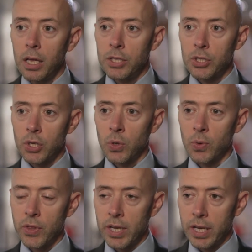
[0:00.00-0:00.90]

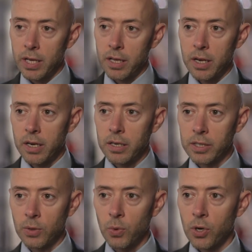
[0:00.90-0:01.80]
So the,
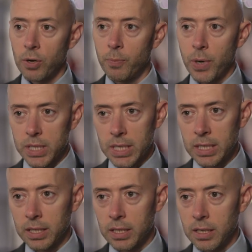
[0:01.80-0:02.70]
the work
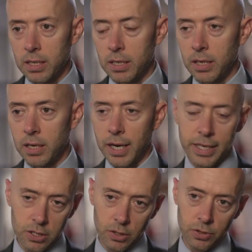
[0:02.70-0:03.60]
presented at
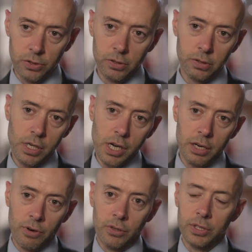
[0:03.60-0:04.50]
ASCO
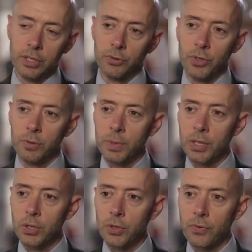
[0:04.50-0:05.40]
around the
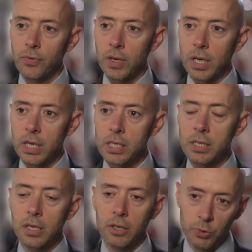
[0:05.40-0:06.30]
treatment of uh,
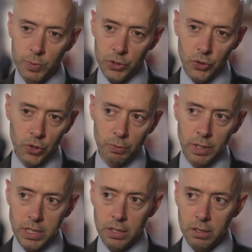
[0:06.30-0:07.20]
sarcomatoid
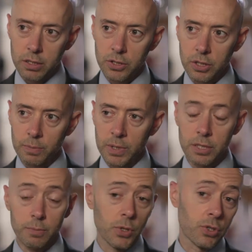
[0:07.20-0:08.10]
renal cell carcinoma
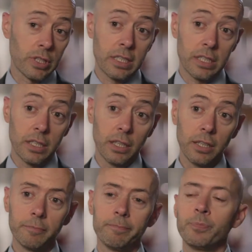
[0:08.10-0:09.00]
is most exciting.